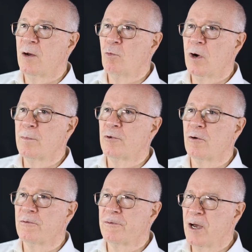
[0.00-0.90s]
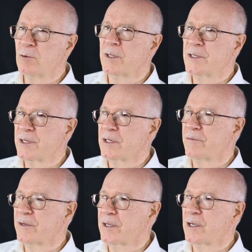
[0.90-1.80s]
and one profoundly
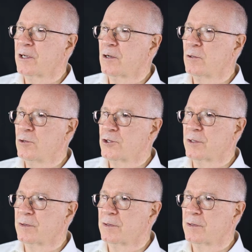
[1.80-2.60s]
significant conclusion.